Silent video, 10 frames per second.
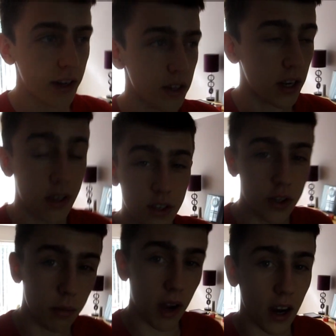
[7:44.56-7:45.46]
just had to
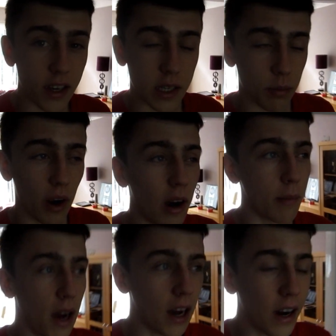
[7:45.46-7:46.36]
use my eye spray
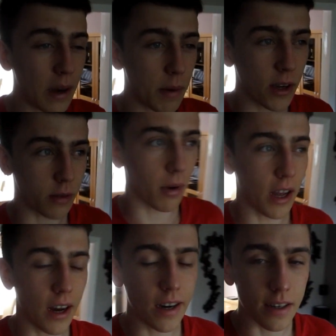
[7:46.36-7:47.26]
on my eye because
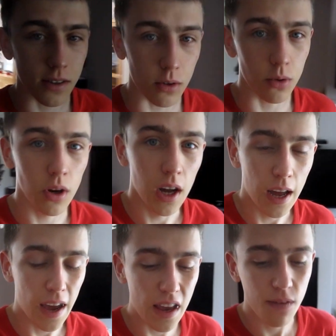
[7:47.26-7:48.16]
my eye is all
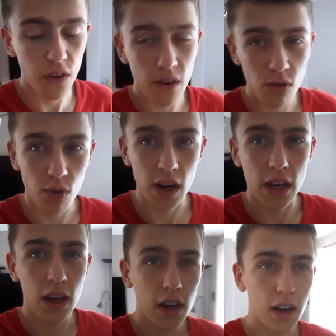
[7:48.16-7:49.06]
hay
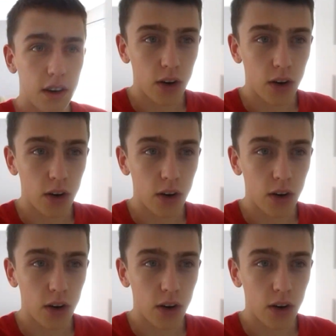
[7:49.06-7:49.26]
fevery and